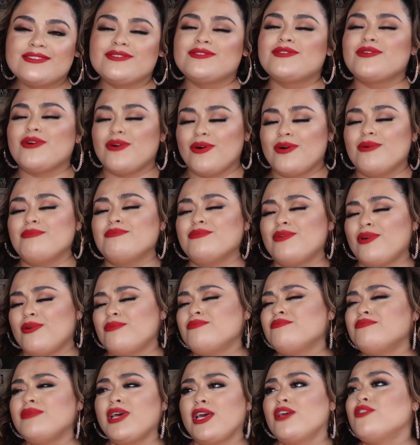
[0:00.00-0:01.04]
como
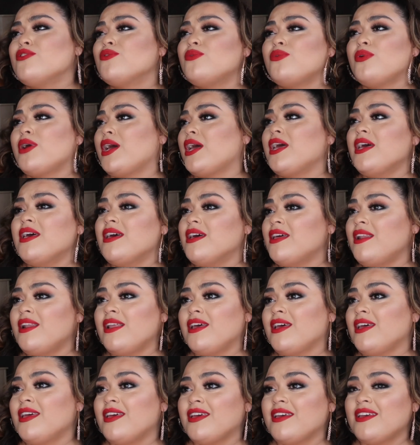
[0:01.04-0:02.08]
me
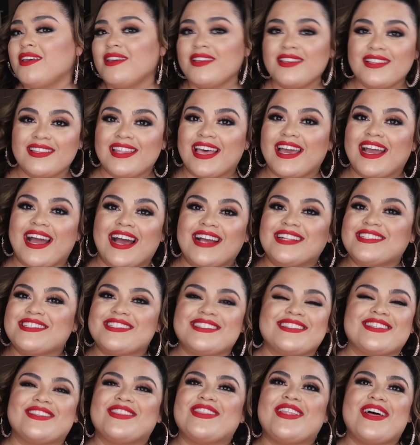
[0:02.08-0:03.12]
duele, like, I
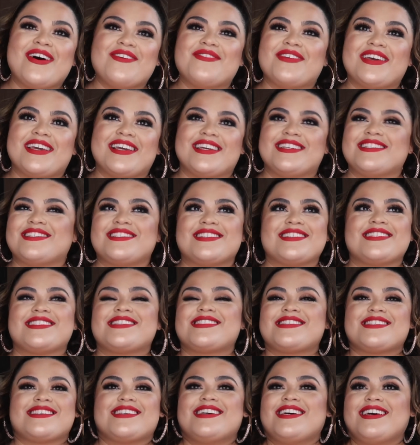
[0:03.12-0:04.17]
just love it. It's
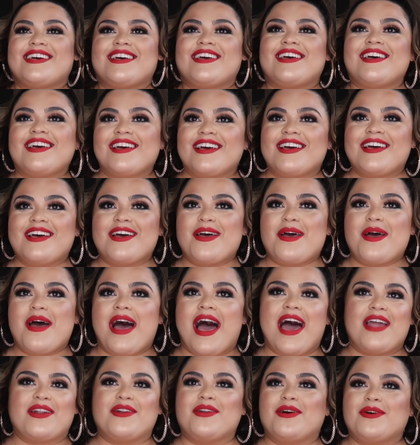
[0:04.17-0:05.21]
just,
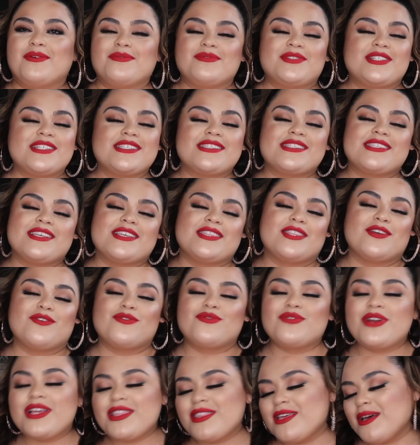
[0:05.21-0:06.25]
I don't know, just the
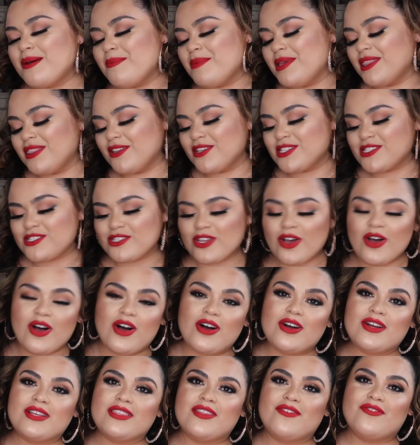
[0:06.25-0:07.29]
rhythm and the
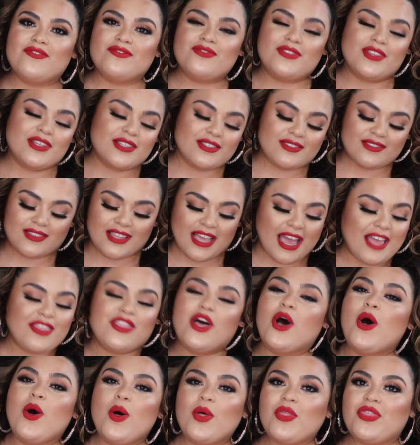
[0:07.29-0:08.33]
song,
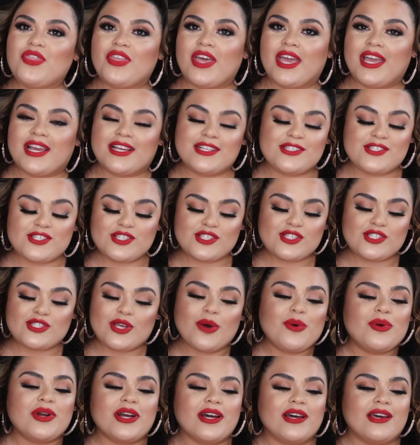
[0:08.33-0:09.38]
the whole thing. It's just
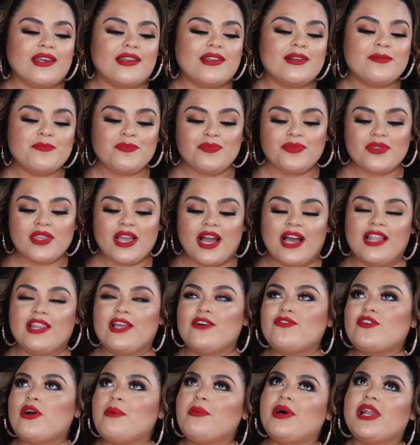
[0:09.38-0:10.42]
so good. I
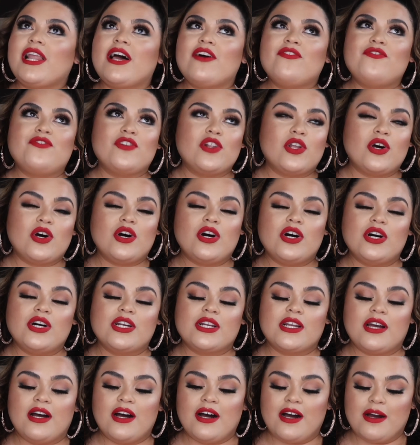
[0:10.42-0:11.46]
love Como la
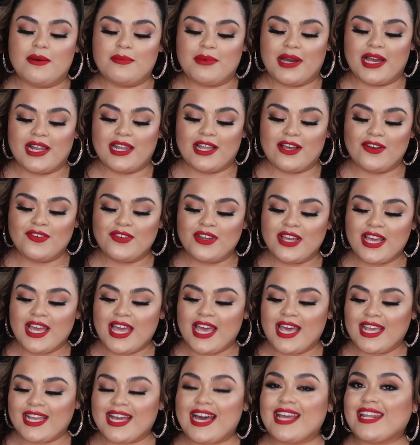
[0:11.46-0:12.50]
Flor. I love
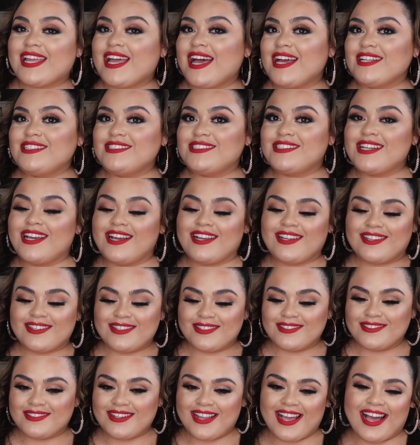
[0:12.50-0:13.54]

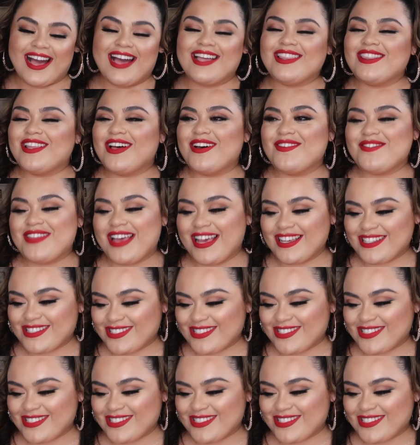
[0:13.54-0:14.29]
Carcacha. I love that